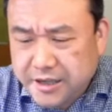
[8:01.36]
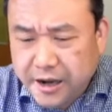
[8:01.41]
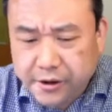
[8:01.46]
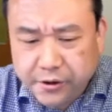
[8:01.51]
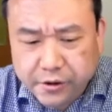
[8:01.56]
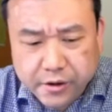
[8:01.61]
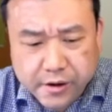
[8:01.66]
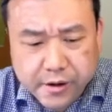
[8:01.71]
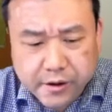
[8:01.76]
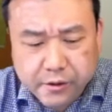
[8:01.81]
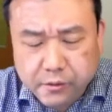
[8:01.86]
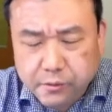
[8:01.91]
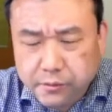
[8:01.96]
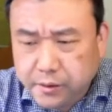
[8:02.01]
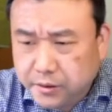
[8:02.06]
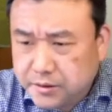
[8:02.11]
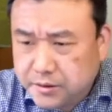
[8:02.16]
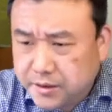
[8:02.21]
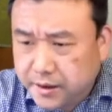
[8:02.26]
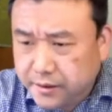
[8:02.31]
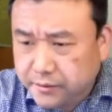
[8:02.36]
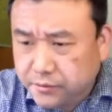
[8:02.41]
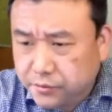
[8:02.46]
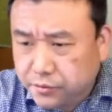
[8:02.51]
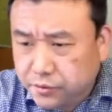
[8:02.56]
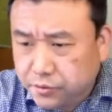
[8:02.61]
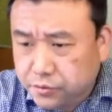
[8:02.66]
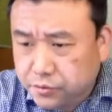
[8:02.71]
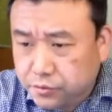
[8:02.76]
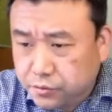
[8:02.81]
calculator works, I have to
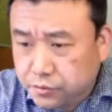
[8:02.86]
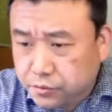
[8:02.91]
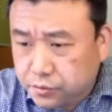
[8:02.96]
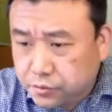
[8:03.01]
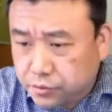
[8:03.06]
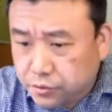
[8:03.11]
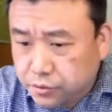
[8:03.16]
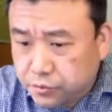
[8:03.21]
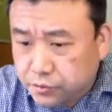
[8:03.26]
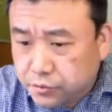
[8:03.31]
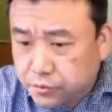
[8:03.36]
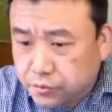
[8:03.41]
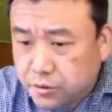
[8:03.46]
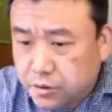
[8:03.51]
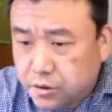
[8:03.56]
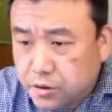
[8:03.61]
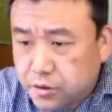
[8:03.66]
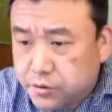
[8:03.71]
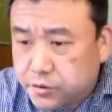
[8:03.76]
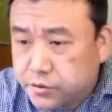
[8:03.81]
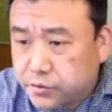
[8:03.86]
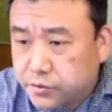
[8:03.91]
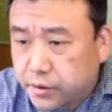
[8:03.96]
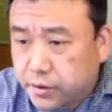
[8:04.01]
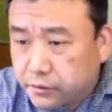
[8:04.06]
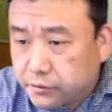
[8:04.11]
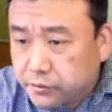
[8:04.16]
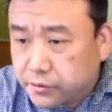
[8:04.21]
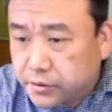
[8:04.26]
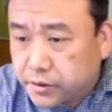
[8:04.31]
do two, two
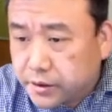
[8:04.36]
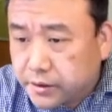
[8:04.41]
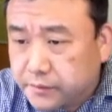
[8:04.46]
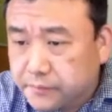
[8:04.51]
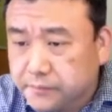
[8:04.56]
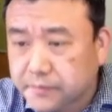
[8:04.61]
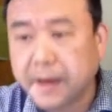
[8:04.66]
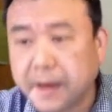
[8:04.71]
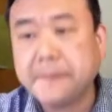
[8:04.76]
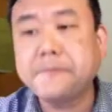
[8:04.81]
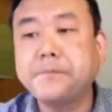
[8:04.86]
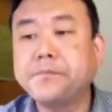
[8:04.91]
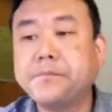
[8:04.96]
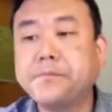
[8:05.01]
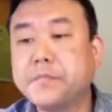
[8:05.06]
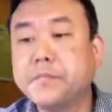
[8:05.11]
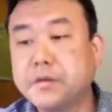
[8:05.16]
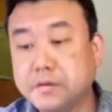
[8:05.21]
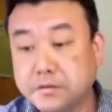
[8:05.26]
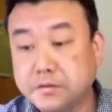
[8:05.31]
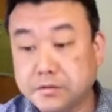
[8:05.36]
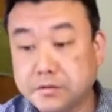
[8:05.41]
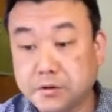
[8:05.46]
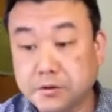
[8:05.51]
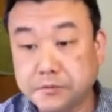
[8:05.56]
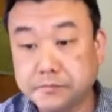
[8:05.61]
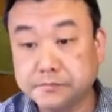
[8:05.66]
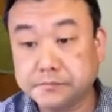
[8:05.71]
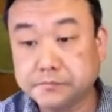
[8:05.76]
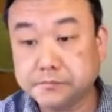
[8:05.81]
square root. Yeah.
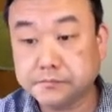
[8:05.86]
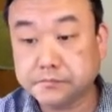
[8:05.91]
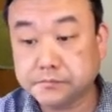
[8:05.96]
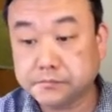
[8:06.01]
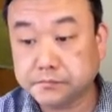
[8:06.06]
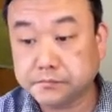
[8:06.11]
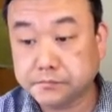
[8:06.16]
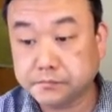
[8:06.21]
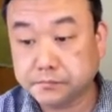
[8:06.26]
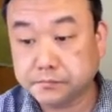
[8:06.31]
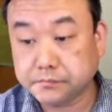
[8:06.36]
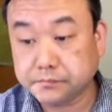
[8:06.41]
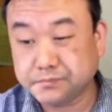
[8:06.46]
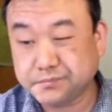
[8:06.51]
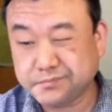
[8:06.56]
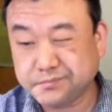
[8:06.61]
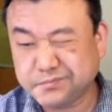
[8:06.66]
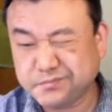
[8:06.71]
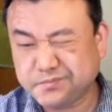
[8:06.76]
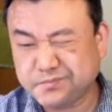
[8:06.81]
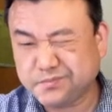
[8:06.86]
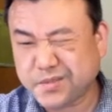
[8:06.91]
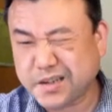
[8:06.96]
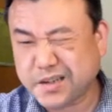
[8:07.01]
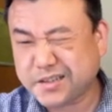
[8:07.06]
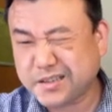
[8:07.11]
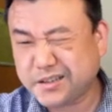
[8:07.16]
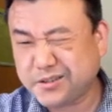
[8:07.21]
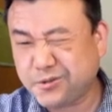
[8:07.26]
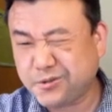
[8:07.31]
So
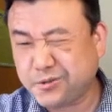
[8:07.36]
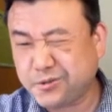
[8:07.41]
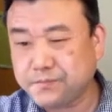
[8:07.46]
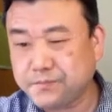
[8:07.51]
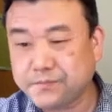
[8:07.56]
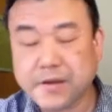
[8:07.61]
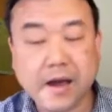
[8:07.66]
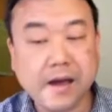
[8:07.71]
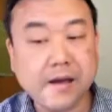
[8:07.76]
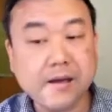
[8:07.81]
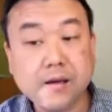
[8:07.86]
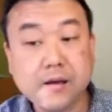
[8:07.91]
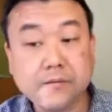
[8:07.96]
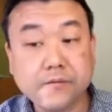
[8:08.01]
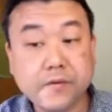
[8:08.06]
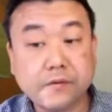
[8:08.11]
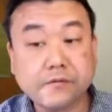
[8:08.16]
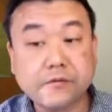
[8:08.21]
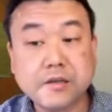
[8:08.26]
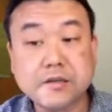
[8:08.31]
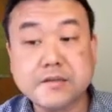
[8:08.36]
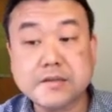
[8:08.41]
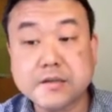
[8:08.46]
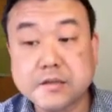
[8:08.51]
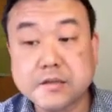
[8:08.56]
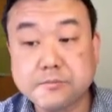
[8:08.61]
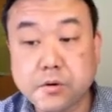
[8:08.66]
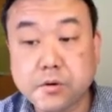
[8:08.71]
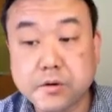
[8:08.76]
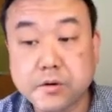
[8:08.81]
press equal. Yeah,
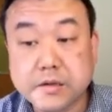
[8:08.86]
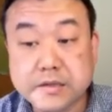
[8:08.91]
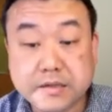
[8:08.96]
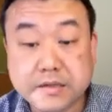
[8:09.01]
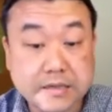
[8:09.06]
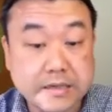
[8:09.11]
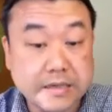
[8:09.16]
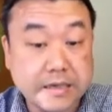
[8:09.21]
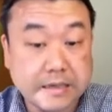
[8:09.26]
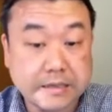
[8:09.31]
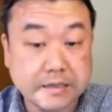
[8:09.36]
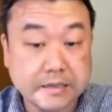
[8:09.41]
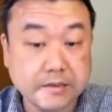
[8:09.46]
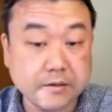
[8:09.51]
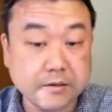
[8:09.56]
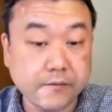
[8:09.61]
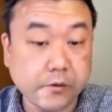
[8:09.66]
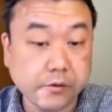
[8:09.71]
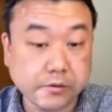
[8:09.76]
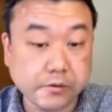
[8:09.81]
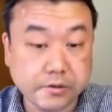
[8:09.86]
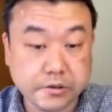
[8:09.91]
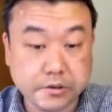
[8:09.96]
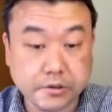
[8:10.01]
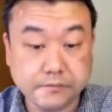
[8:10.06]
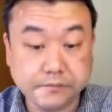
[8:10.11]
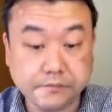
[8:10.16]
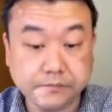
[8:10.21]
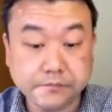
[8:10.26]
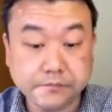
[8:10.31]
56.6 volts.